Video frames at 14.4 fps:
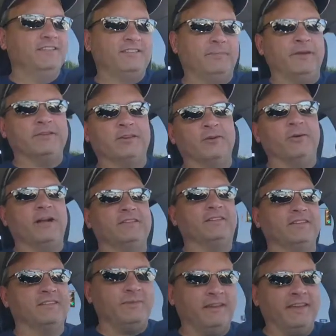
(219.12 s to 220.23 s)
Somebody's gonna watch
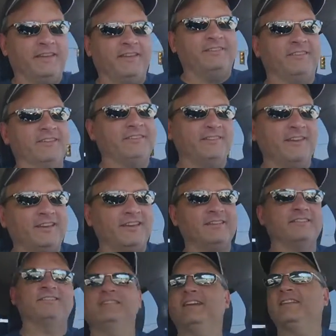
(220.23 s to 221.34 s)
this and be like, you're such an idiot.
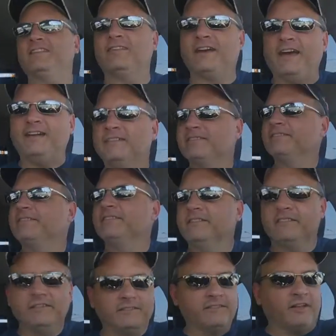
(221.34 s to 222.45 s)
That's okay.
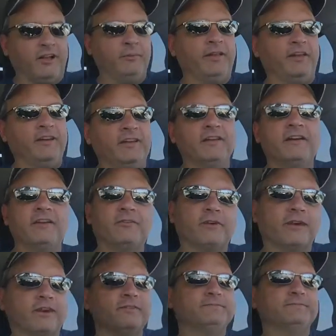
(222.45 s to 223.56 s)
Call me an idiot. I don't
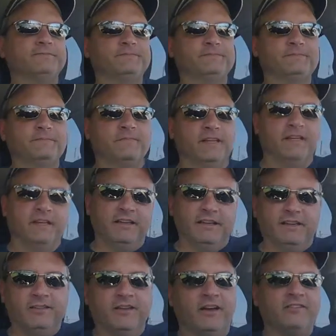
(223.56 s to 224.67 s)
care.
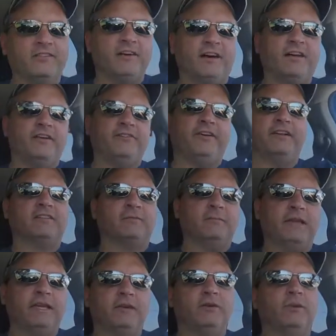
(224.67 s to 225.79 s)
Does not affect
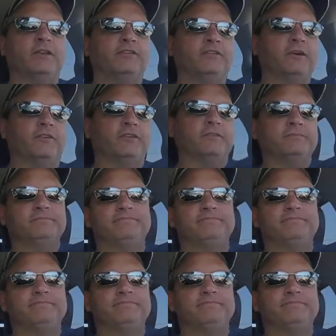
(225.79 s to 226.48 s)
me whatsoever.